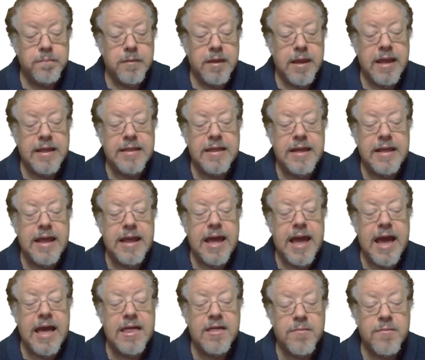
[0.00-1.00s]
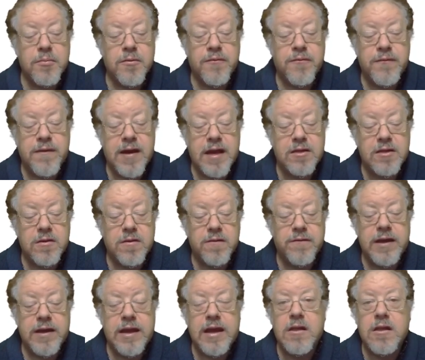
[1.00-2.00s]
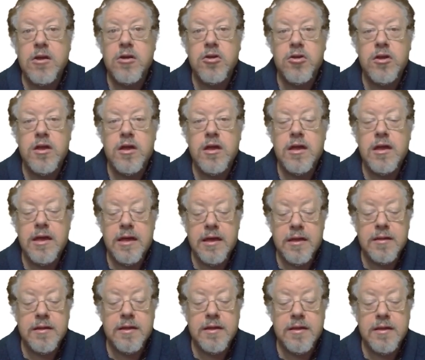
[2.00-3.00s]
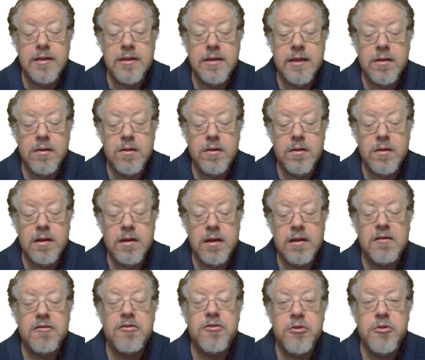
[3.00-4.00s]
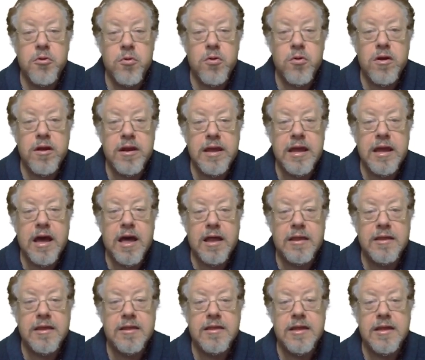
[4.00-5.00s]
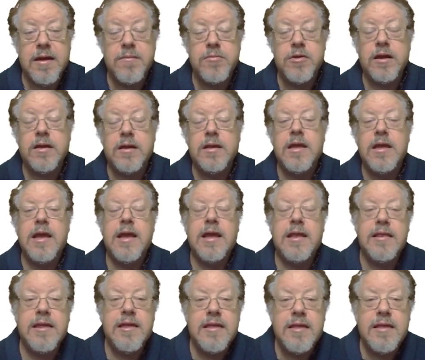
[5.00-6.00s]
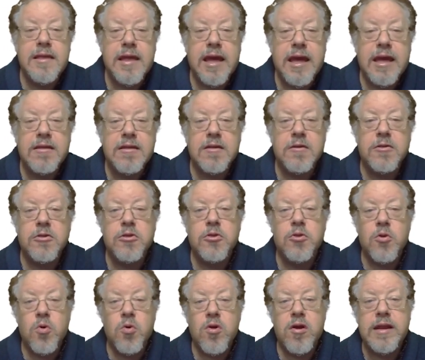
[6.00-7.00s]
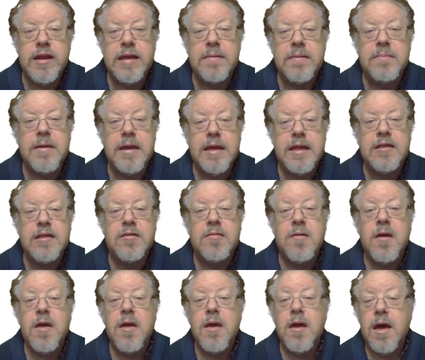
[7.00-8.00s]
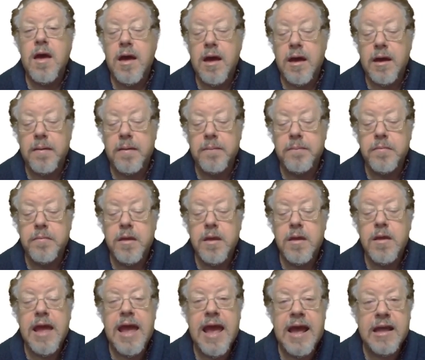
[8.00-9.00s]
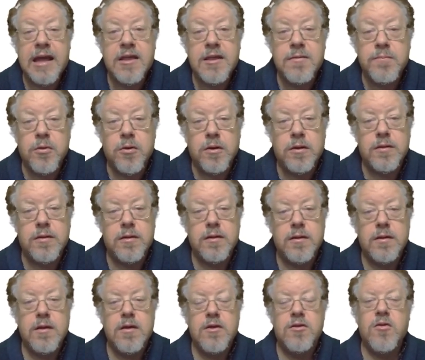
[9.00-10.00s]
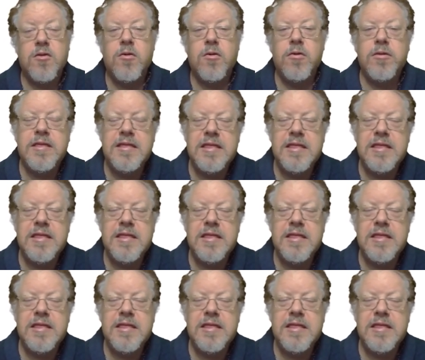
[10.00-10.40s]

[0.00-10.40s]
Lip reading: And then as a professor of English, he is considered an authority on the subject. In this case, authority means expert. So